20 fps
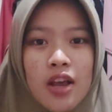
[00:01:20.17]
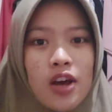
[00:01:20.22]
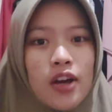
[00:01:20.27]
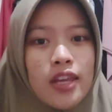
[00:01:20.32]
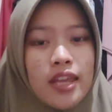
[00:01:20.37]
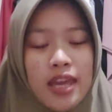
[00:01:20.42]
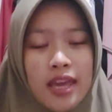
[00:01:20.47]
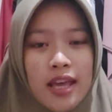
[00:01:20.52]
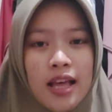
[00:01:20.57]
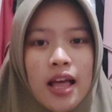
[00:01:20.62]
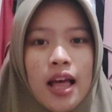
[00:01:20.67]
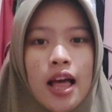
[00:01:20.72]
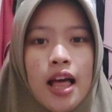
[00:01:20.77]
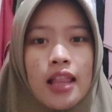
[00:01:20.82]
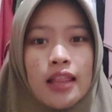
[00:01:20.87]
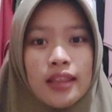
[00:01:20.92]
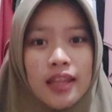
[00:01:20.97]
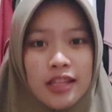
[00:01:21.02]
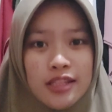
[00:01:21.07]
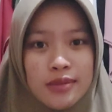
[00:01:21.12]
Okay,
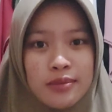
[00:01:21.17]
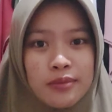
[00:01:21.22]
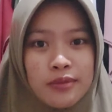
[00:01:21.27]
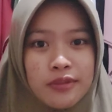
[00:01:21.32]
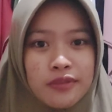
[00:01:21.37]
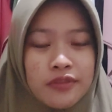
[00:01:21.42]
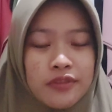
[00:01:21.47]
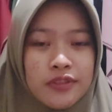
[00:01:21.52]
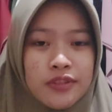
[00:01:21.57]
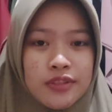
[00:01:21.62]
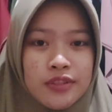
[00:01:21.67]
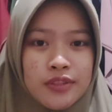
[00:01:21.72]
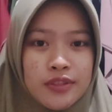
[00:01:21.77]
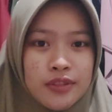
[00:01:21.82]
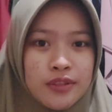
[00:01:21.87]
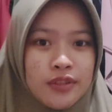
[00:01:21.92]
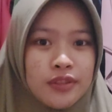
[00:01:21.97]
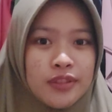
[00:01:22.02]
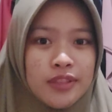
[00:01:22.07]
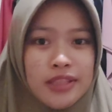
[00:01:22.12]
let's move
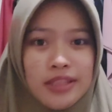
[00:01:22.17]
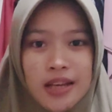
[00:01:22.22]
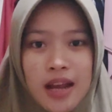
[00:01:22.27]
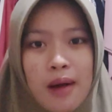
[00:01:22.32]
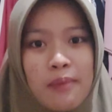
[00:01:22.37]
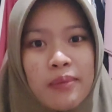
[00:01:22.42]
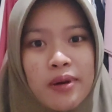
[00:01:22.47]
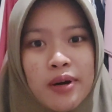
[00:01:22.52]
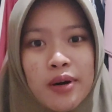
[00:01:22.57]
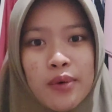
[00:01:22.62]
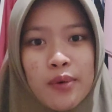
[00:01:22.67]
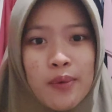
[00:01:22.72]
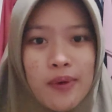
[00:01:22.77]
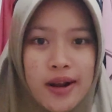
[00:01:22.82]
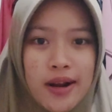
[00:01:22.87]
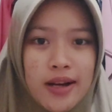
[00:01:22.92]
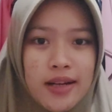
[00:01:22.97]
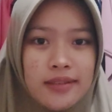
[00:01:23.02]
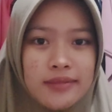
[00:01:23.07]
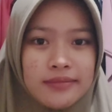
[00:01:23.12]
to the number
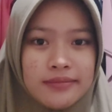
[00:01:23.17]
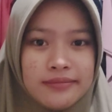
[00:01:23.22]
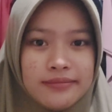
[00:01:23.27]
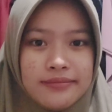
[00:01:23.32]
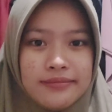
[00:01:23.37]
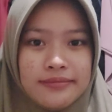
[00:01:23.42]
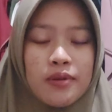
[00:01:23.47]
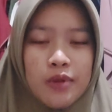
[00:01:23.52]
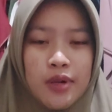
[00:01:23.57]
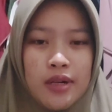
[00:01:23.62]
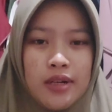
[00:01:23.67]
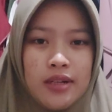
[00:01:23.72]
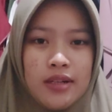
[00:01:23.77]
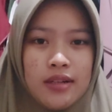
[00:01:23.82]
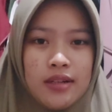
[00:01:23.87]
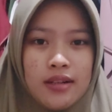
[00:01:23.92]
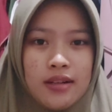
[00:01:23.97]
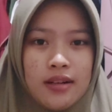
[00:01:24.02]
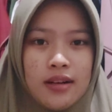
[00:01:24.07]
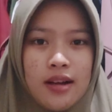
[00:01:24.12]
one,
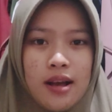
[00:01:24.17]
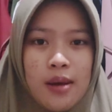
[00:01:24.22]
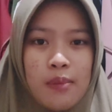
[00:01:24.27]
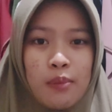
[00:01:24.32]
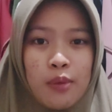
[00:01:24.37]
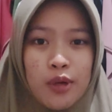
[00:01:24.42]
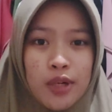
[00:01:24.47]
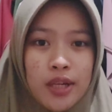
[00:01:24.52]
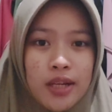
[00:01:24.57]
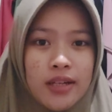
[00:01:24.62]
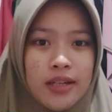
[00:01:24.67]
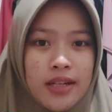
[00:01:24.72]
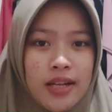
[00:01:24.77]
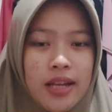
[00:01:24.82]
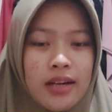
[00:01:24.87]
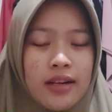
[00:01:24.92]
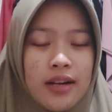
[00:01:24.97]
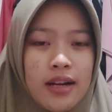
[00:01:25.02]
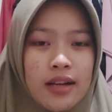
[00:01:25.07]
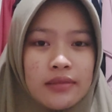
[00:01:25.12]
modern
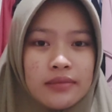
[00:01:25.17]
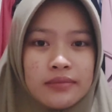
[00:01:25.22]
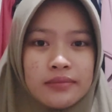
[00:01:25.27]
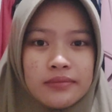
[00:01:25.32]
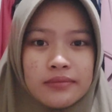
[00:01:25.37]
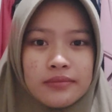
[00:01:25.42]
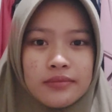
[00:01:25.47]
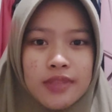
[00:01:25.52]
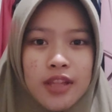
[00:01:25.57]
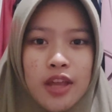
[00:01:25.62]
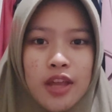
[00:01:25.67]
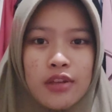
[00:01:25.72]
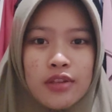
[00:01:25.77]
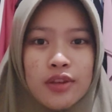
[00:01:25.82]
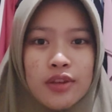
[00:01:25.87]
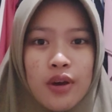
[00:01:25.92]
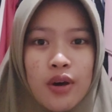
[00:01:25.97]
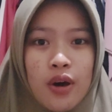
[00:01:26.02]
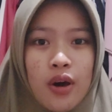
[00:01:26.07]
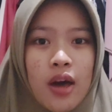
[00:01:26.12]
era.
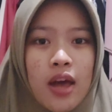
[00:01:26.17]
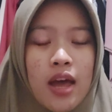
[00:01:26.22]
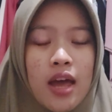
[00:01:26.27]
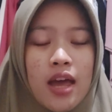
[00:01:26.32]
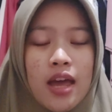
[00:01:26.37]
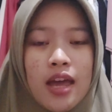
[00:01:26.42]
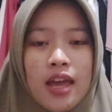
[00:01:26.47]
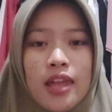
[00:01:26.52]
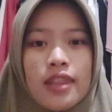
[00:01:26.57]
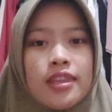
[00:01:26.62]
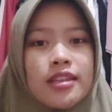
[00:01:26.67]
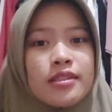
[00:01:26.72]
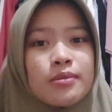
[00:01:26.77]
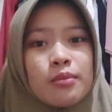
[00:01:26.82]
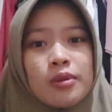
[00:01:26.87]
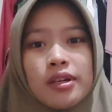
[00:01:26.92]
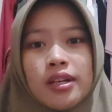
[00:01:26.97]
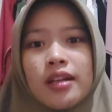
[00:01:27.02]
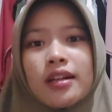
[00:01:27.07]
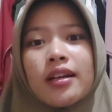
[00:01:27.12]
So in this
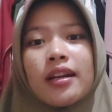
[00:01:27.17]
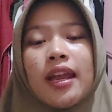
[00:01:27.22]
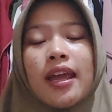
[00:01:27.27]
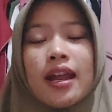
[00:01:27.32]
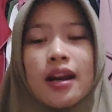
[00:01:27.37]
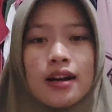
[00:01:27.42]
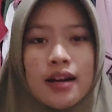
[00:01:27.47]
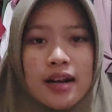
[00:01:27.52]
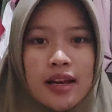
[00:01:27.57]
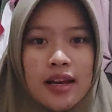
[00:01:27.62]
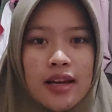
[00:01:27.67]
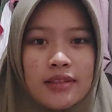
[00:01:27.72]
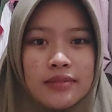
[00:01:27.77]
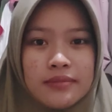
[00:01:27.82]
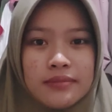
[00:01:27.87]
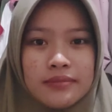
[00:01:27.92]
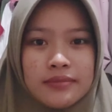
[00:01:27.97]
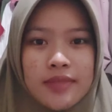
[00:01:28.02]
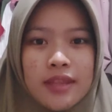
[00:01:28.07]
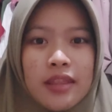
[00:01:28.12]
modern era,
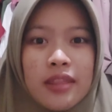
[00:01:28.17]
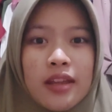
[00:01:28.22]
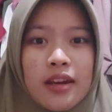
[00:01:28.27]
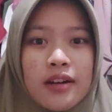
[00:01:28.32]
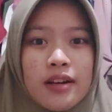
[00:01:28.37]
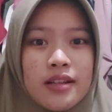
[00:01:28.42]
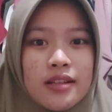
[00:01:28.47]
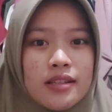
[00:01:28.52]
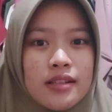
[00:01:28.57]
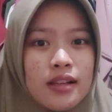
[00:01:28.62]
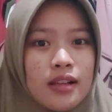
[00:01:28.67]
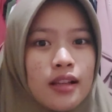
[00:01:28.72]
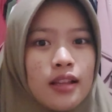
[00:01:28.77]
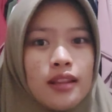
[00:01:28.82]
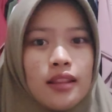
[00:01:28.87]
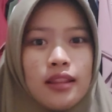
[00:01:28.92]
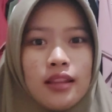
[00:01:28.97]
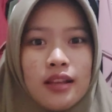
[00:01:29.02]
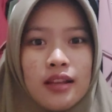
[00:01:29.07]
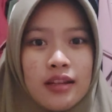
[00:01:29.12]
there is a
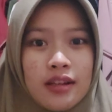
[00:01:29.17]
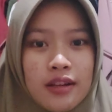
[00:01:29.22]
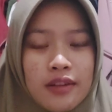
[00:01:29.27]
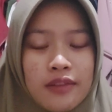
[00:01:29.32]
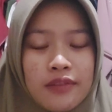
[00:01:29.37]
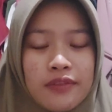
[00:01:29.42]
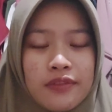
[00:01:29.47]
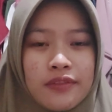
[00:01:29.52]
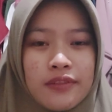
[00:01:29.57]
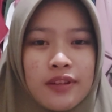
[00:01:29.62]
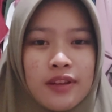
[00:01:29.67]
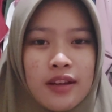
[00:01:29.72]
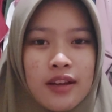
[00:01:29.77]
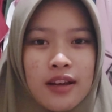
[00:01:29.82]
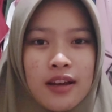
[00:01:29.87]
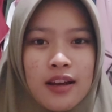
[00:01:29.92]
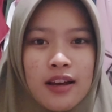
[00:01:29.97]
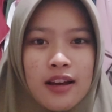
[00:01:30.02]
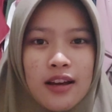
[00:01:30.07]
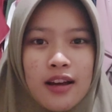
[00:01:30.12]
lot of
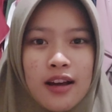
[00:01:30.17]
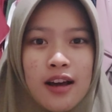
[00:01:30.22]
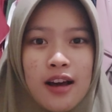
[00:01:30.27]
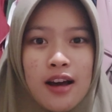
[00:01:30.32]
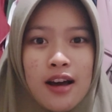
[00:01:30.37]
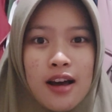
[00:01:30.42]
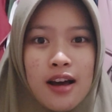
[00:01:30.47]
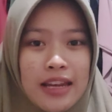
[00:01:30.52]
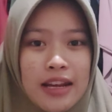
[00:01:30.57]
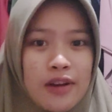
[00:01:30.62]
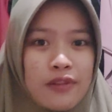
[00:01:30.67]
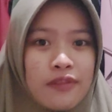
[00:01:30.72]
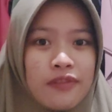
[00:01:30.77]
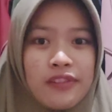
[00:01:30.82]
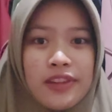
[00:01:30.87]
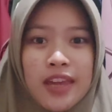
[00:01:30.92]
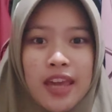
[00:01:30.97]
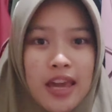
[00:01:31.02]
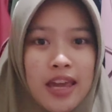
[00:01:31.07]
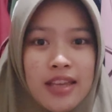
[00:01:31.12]
kind of
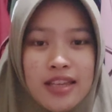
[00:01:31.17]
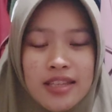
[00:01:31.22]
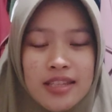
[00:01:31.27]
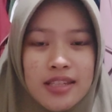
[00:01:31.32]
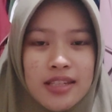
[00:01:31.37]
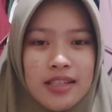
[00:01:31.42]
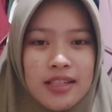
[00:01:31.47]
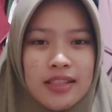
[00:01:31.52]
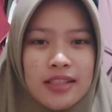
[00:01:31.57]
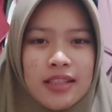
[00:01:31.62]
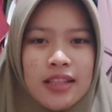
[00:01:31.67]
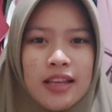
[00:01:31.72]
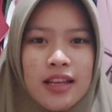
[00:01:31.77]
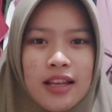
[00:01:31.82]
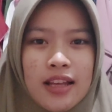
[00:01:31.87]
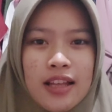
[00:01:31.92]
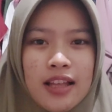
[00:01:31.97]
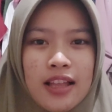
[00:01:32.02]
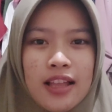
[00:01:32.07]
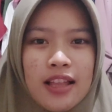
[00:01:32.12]
gadget
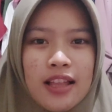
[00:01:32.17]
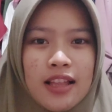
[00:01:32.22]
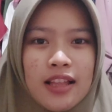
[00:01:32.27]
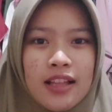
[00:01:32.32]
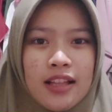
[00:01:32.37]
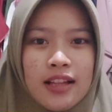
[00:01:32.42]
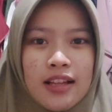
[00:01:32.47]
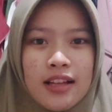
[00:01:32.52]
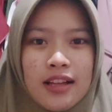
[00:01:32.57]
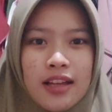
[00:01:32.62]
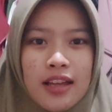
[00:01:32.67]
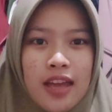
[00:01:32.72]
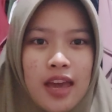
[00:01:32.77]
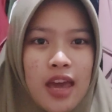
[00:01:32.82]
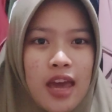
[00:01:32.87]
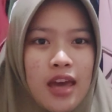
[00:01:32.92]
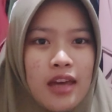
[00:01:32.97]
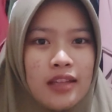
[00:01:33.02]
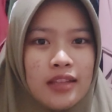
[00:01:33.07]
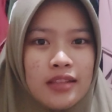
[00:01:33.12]

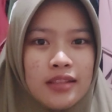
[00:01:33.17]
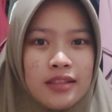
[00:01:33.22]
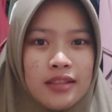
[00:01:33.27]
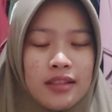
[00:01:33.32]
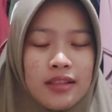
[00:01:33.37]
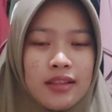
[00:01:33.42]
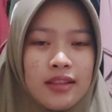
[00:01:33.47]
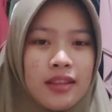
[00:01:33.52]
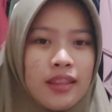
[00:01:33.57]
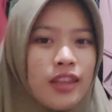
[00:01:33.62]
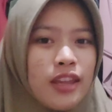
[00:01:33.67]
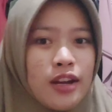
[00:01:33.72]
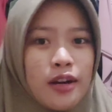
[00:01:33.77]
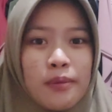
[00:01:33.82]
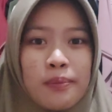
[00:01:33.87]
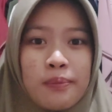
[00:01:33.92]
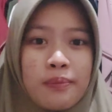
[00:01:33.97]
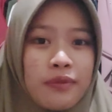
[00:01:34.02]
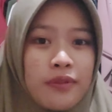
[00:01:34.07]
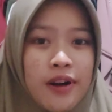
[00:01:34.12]
and
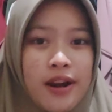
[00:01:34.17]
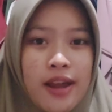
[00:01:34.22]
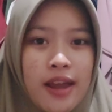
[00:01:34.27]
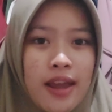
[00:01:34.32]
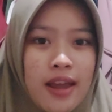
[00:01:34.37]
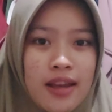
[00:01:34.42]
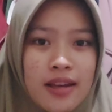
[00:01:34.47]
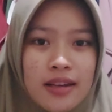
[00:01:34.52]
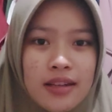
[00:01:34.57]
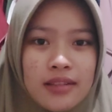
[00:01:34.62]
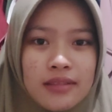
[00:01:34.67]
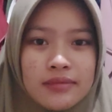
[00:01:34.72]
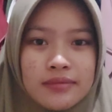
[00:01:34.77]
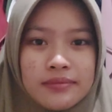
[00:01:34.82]
their brain.